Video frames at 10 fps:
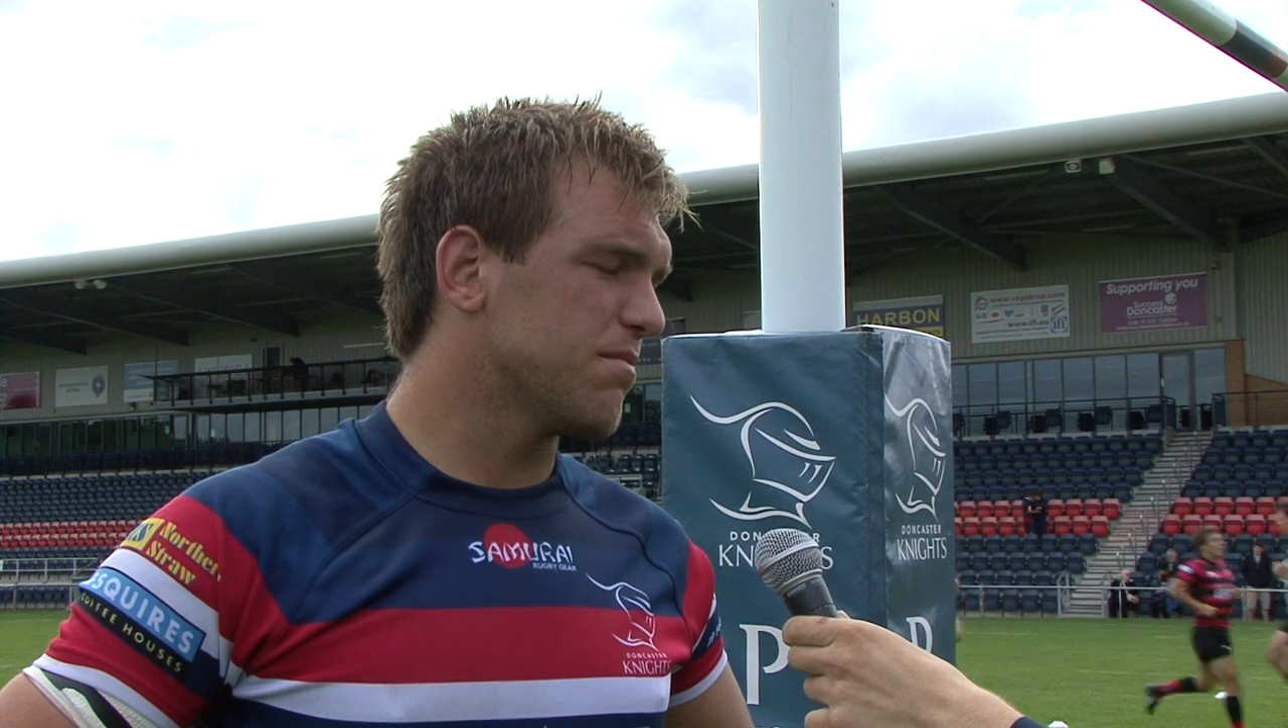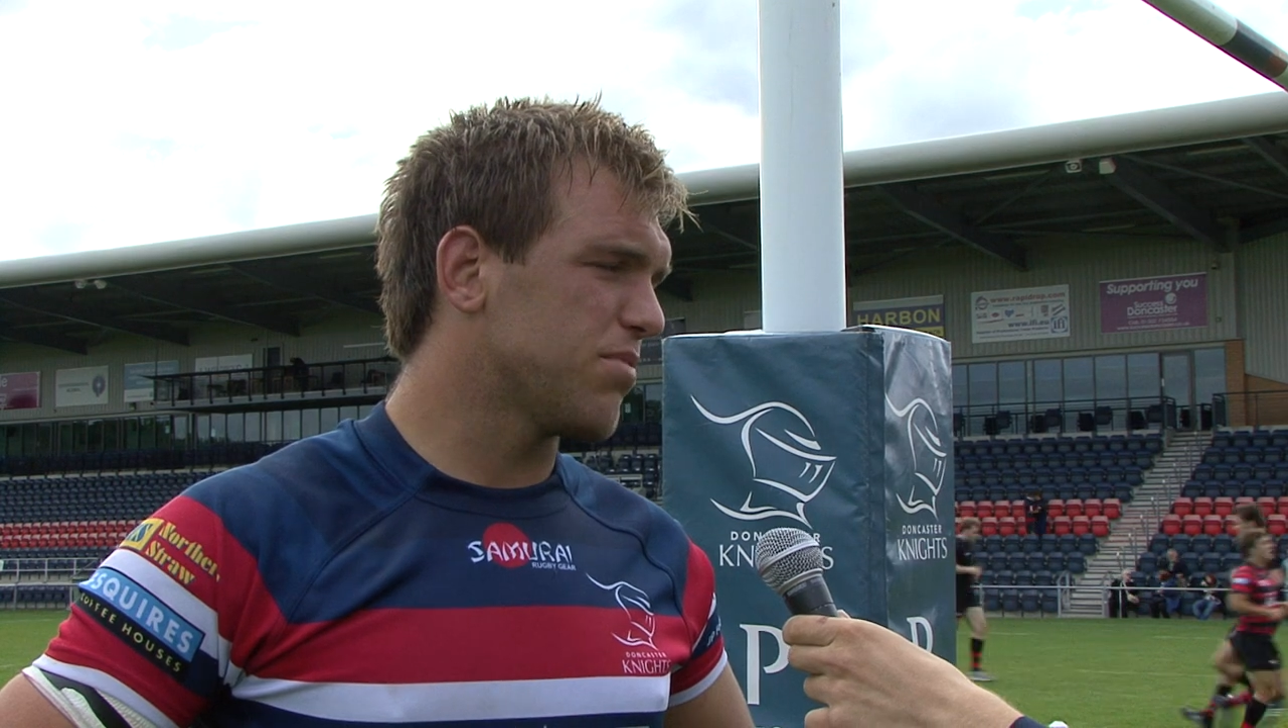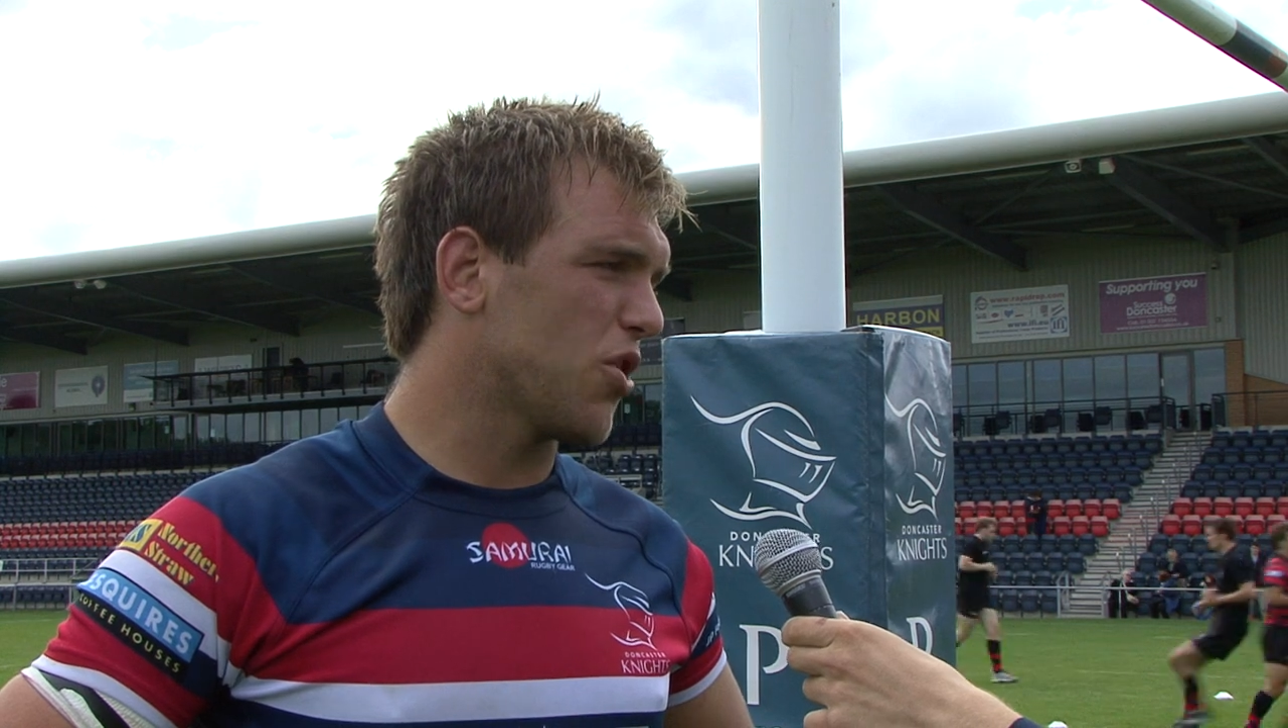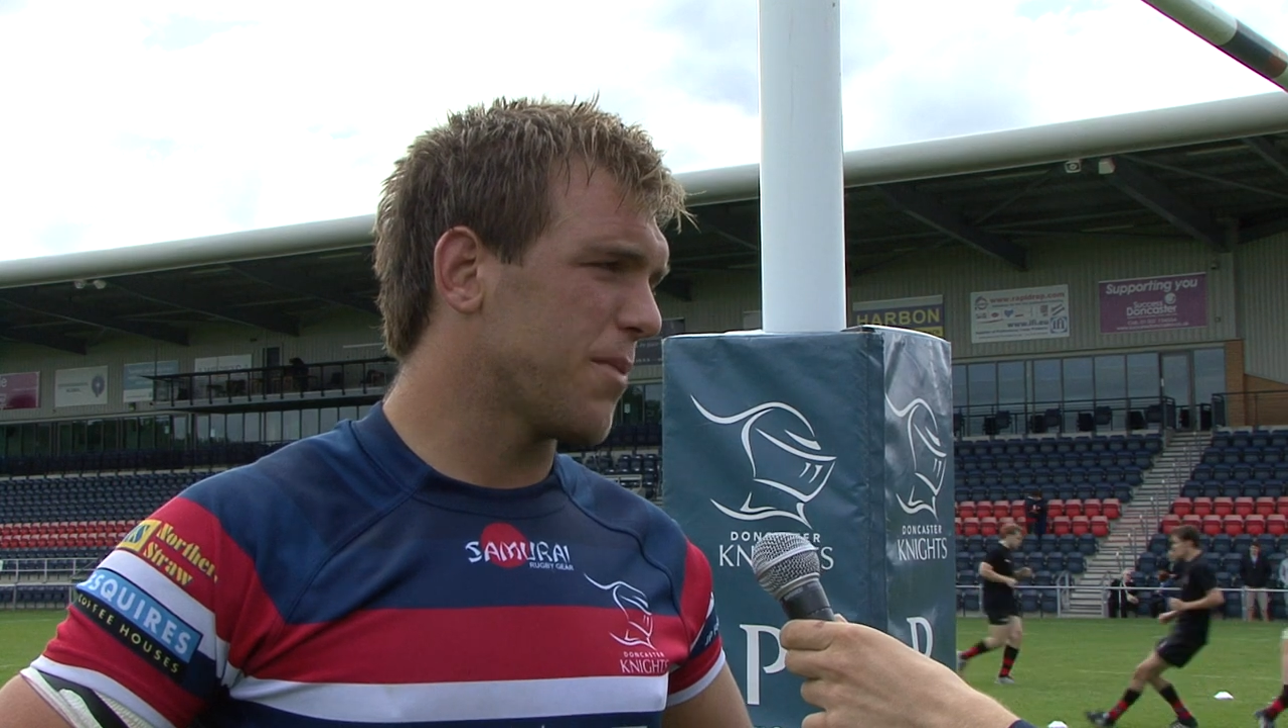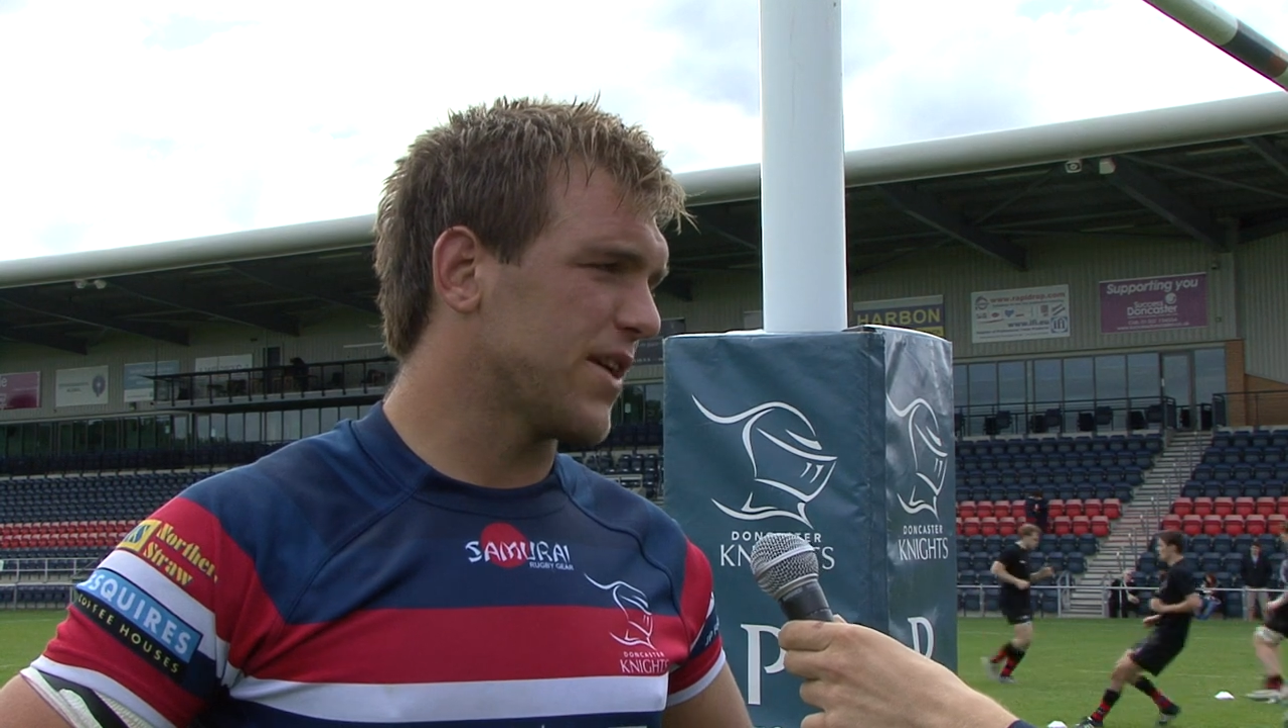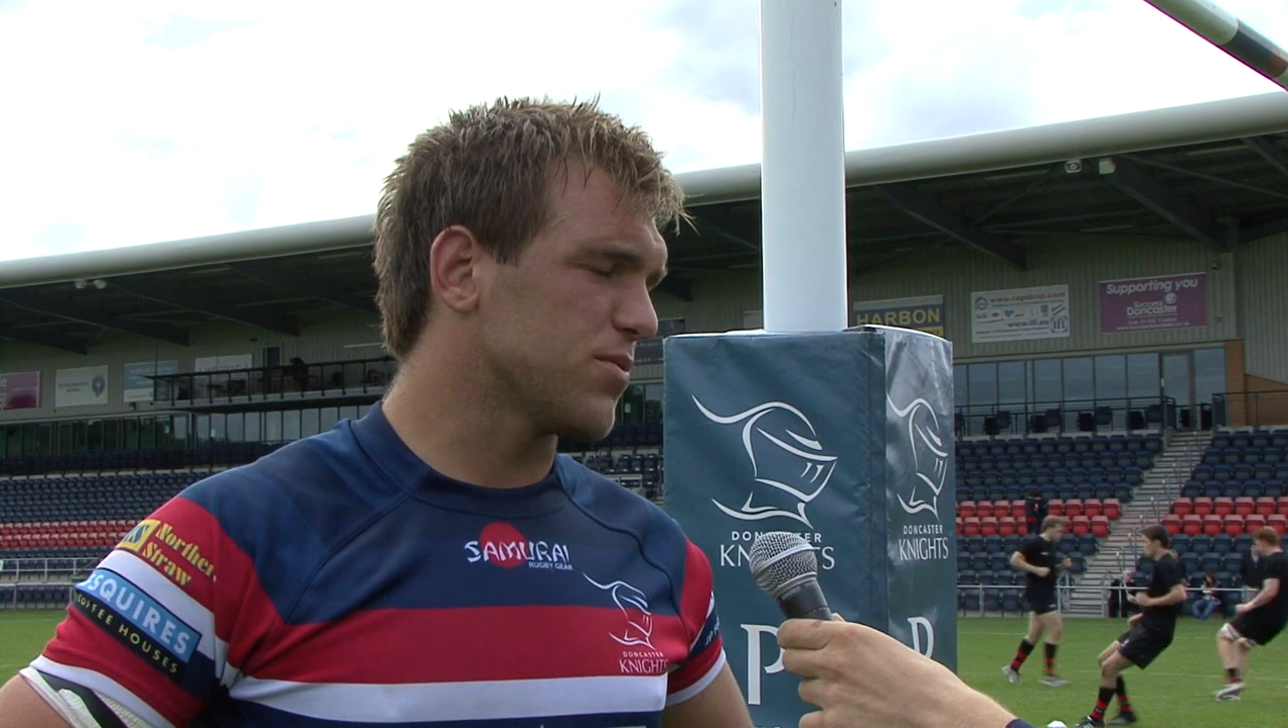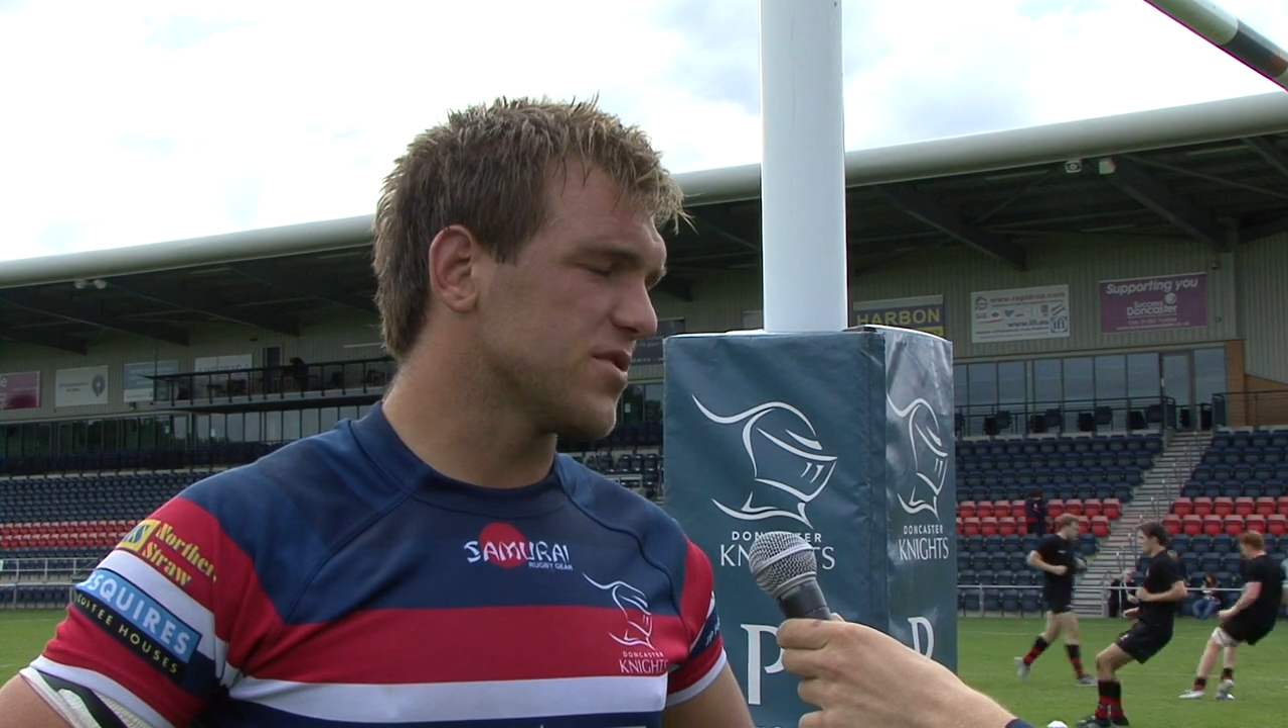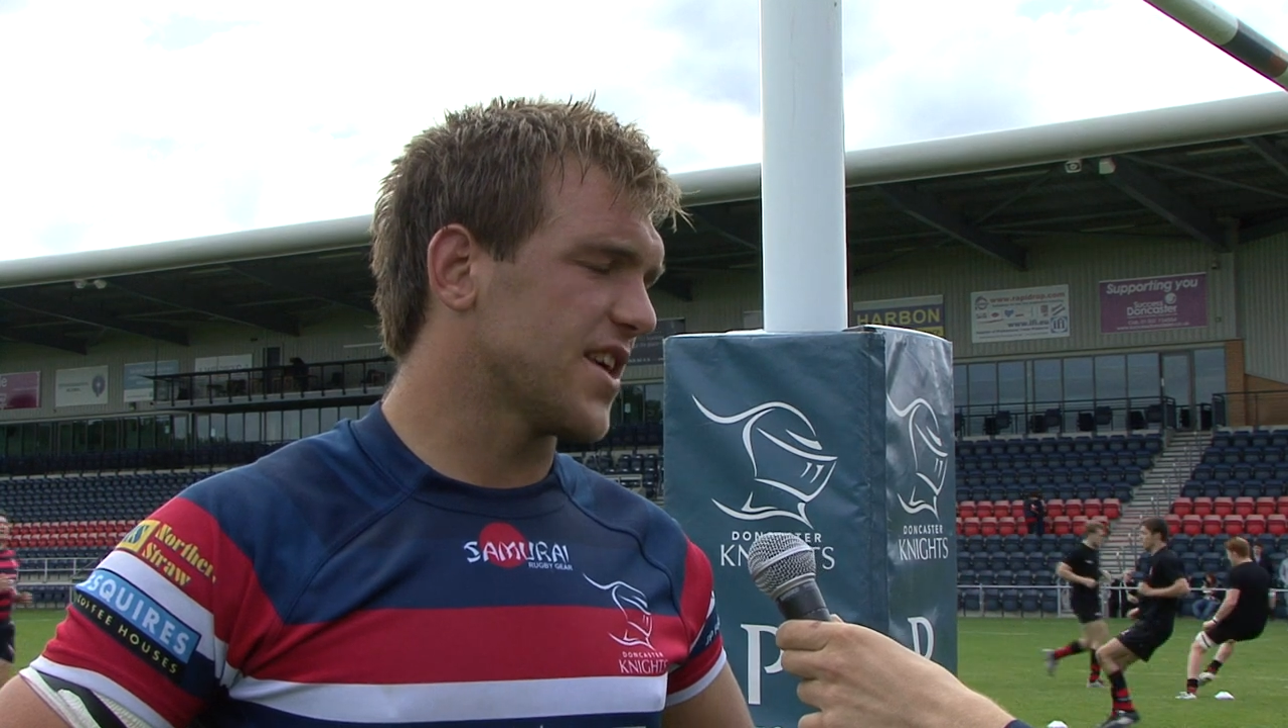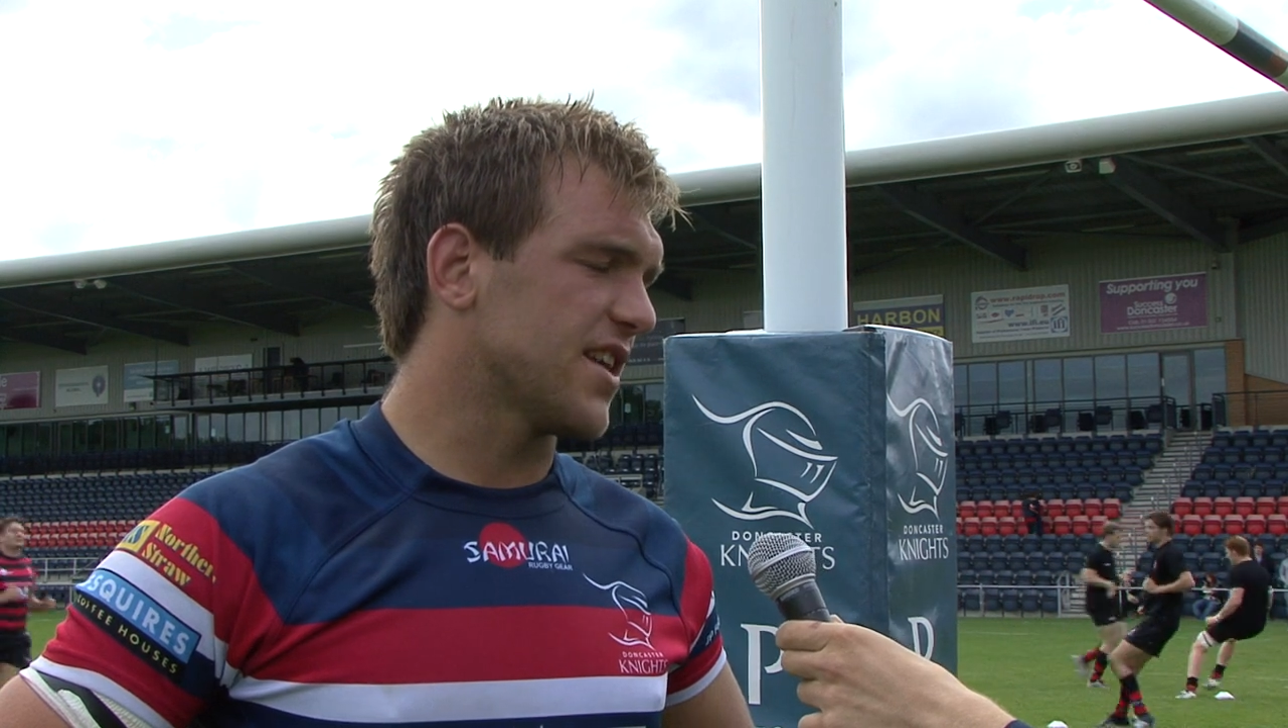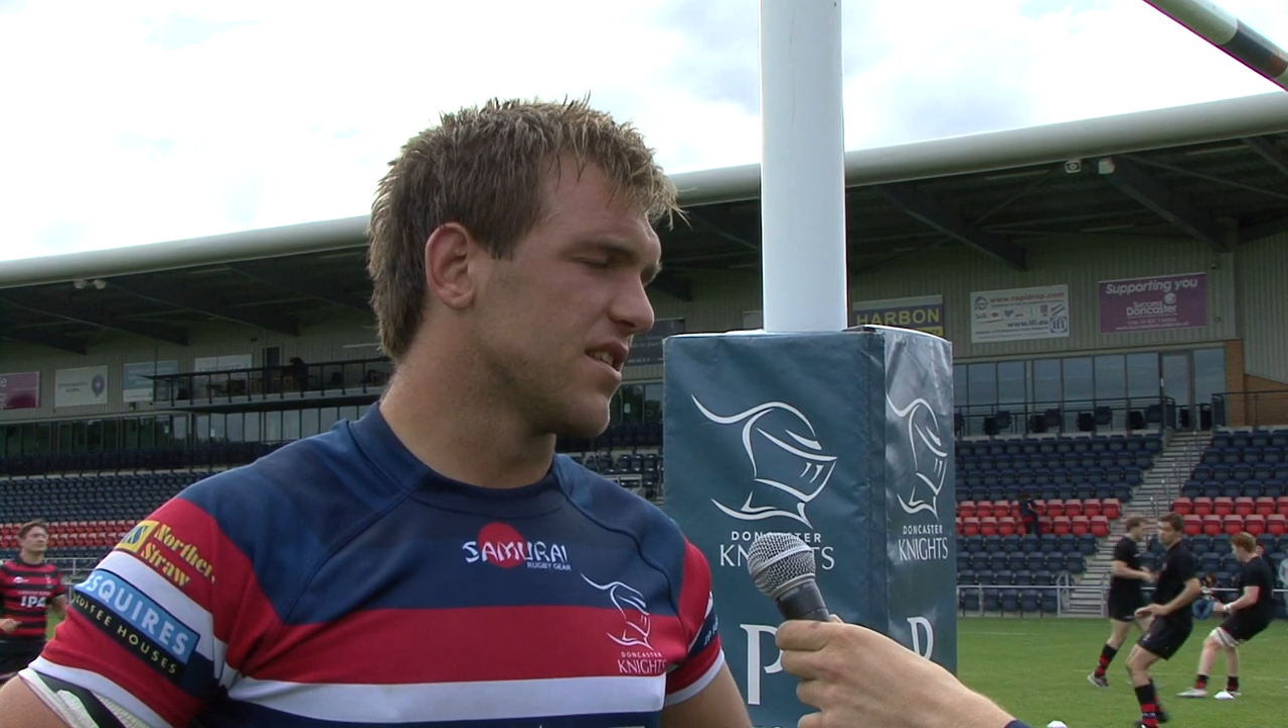blow them out
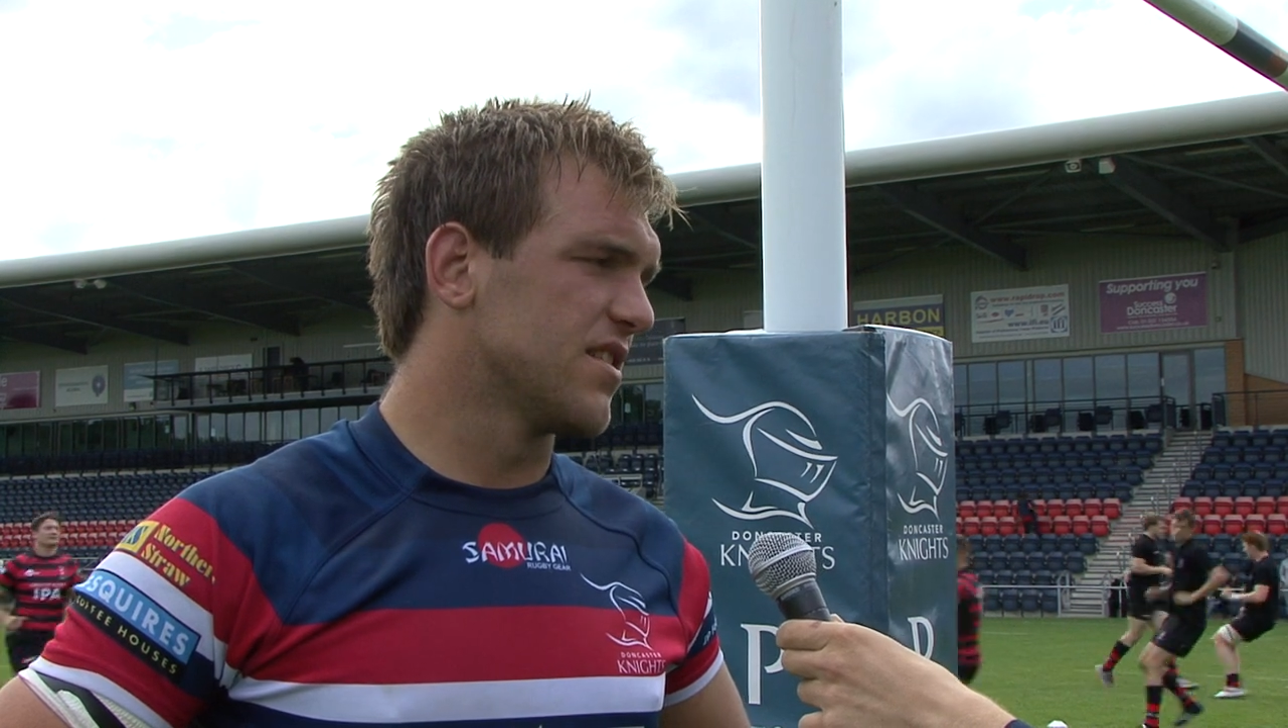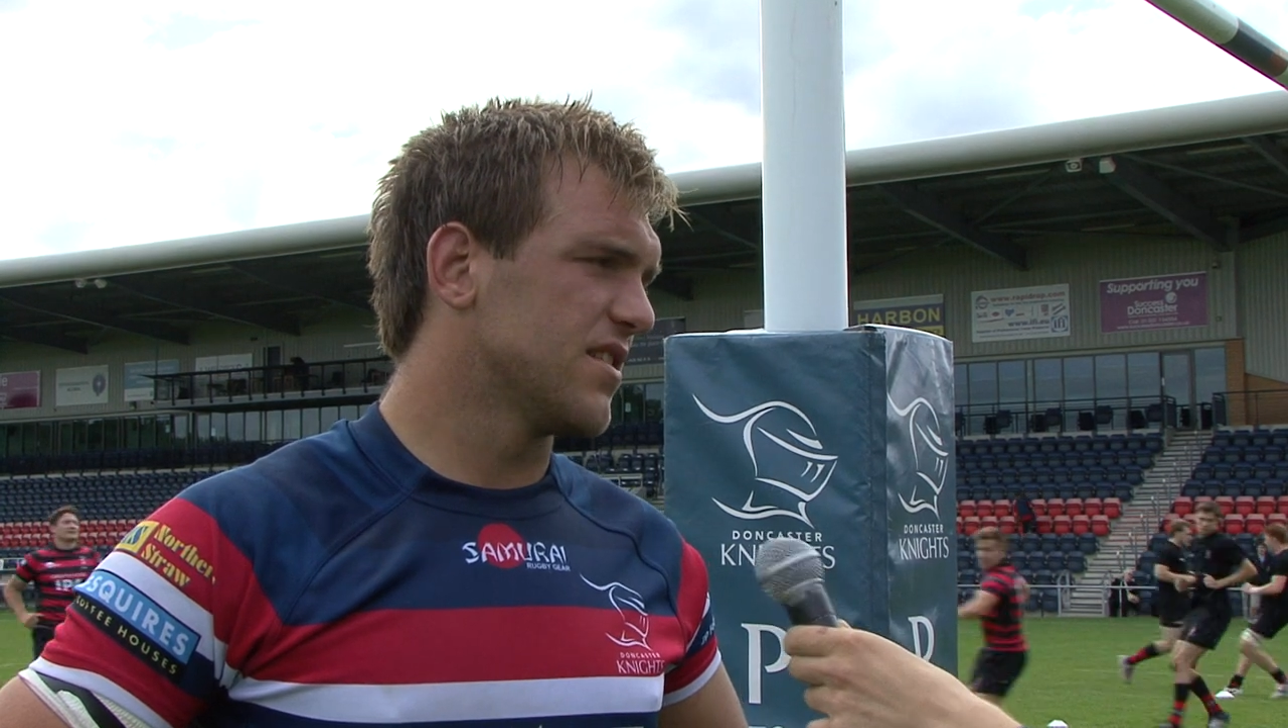towards the end.